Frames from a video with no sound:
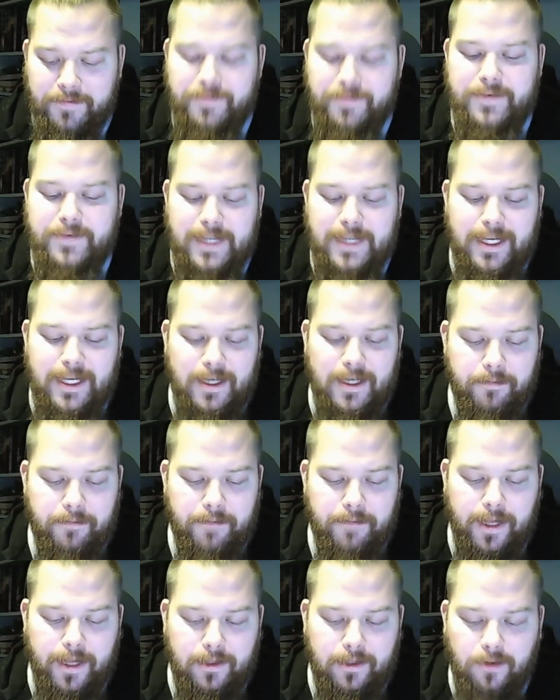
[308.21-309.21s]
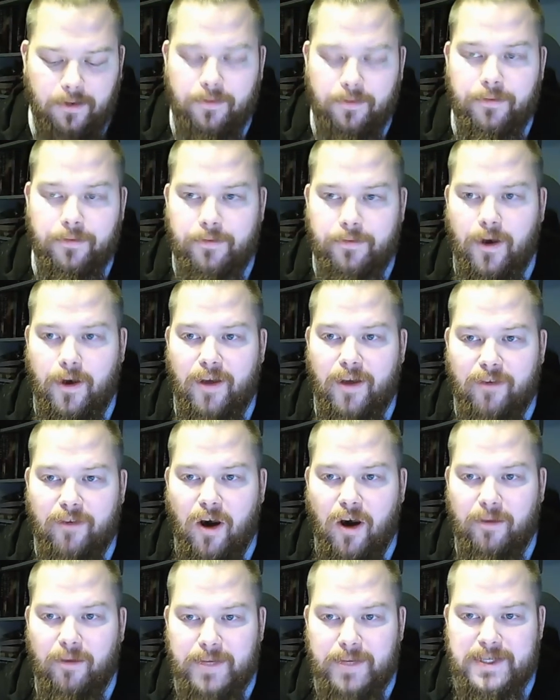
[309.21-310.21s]
15 Battle of the Five
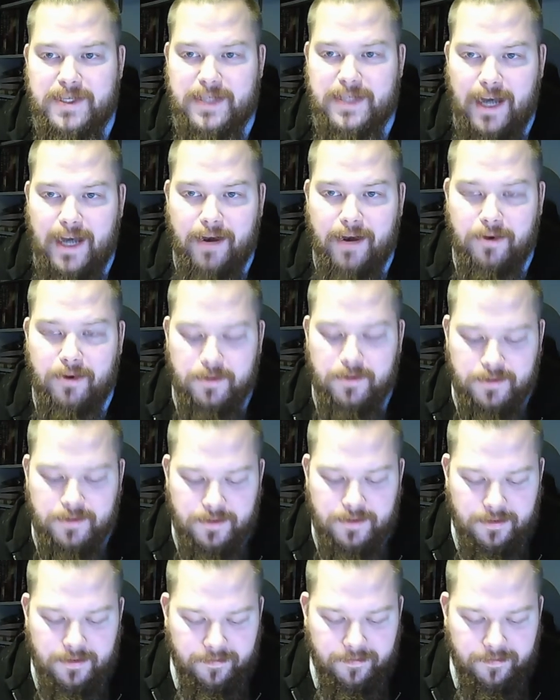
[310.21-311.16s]
Armies scenarios.